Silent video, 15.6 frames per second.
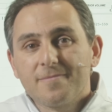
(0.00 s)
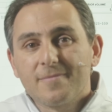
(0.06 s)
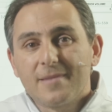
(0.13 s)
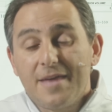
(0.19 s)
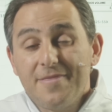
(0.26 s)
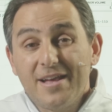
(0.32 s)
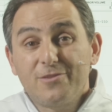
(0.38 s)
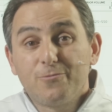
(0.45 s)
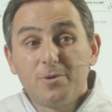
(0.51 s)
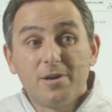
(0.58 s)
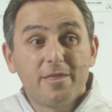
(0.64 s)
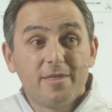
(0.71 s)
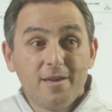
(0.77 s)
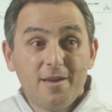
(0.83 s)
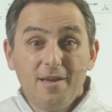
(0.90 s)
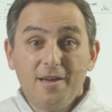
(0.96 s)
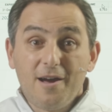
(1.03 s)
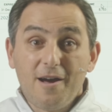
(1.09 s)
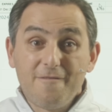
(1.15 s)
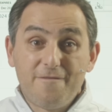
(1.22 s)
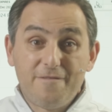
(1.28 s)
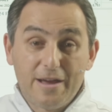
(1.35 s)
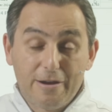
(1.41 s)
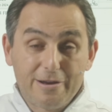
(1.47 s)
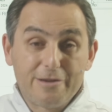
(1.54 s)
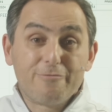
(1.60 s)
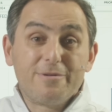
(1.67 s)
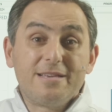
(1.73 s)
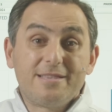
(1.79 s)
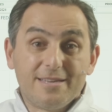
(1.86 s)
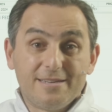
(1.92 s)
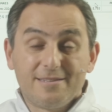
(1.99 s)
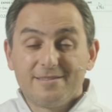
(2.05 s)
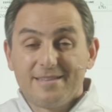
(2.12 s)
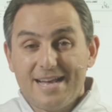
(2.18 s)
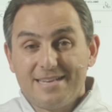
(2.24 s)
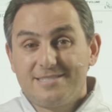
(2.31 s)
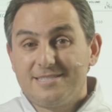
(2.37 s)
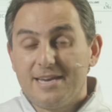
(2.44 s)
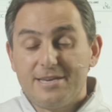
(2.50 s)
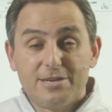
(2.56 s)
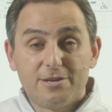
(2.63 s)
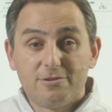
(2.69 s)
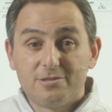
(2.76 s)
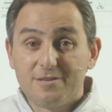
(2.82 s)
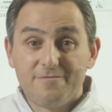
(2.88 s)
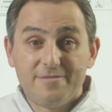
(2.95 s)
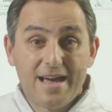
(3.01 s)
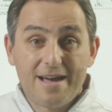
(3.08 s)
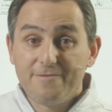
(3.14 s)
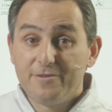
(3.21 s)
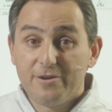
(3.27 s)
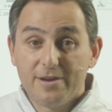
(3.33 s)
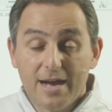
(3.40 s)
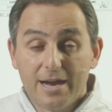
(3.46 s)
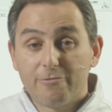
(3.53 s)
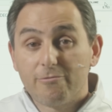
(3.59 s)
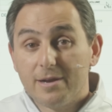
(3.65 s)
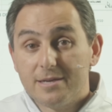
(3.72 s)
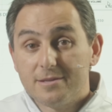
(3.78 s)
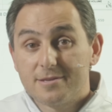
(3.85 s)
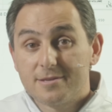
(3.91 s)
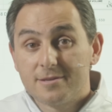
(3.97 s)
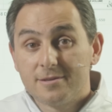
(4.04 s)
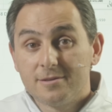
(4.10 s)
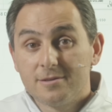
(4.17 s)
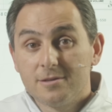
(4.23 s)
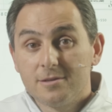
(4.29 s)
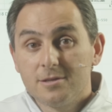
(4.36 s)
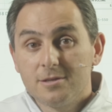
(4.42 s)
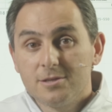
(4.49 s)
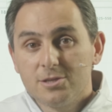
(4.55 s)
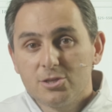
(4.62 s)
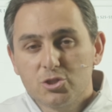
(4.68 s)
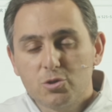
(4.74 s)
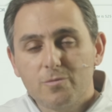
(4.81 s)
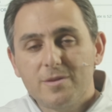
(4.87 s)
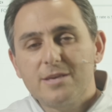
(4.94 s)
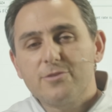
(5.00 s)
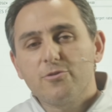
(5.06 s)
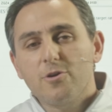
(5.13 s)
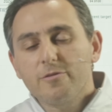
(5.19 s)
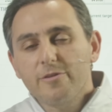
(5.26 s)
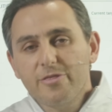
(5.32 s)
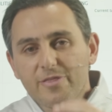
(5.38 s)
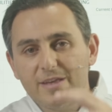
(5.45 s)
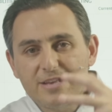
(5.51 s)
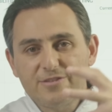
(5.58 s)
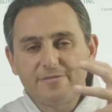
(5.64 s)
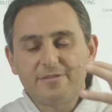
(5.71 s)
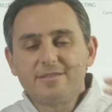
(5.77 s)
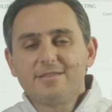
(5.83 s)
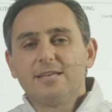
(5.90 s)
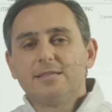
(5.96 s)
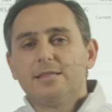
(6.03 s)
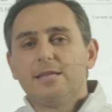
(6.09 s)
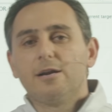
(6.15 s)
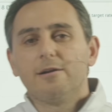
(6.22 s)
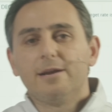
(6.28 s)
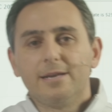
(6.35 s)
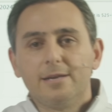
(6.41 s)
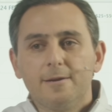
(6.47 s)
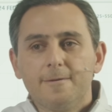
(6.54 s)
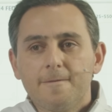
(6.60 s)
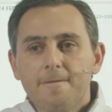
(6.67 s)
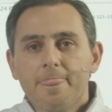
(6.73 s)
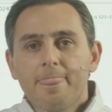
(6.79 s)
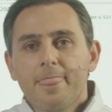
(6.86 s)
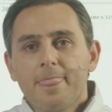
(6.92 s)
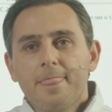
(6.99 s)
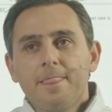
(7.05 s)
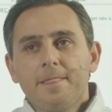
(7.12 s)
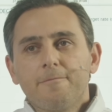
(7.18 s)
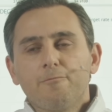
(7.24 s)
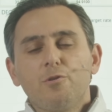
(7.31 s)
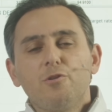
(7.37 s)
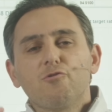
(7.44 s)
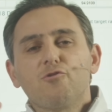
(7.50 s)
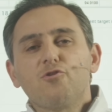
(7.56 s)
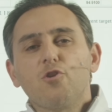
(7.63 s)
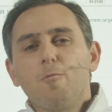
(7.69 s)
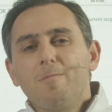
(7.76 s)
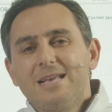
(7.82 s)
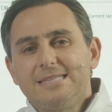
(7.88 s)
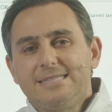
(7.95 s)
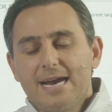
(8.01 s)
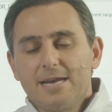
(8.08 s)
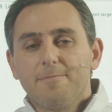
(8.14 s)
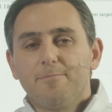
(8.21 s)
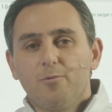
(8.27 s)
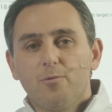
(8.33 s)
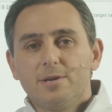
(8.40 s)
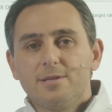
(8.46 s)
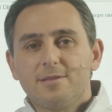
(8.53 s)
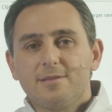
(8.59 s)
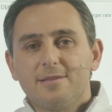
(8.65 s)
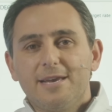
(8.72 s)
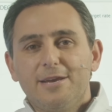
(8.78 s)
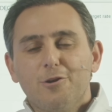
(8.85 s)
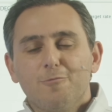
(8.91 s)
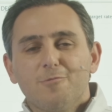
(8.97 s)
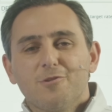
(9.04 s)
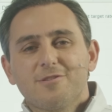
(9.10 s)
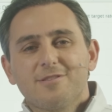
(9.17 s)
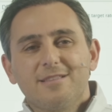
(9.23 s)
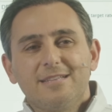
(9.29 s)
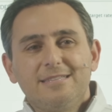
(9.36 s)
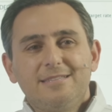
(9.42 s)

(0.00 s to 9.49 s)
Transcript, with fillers: And that's with a very recent last ten years of not very high rates. So these are all the things that just sit there, and when there's so many data points, it almost